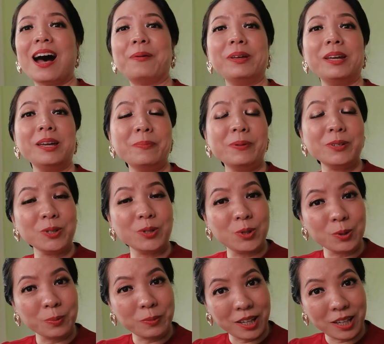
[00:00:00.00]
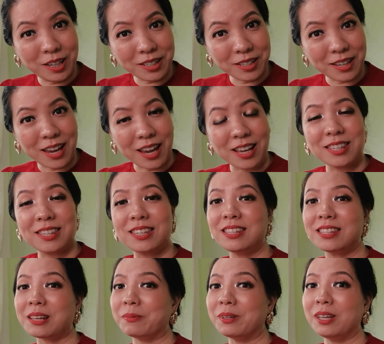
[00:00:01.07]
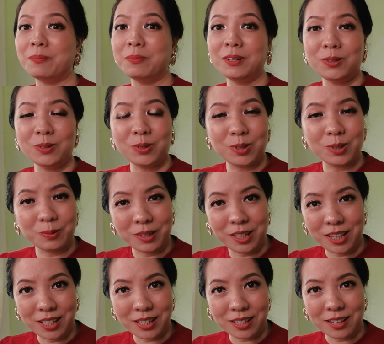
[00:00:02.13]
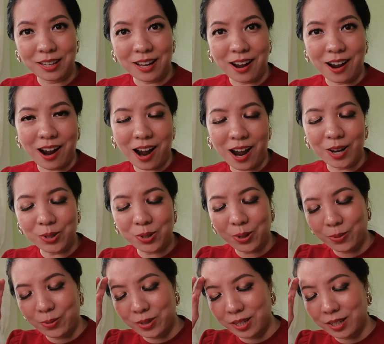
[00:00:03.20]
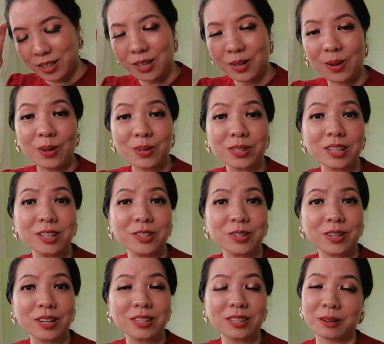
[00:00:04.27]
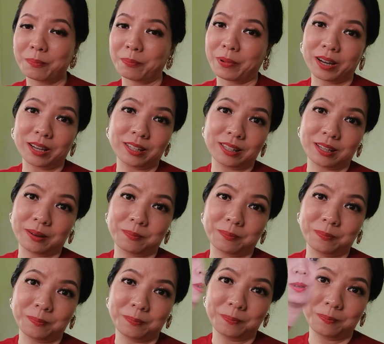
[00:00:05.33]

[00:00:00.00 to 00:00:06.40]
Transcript: I'm able to dupe it, and since I'm able to dupe it, I totally lost interest in buying them.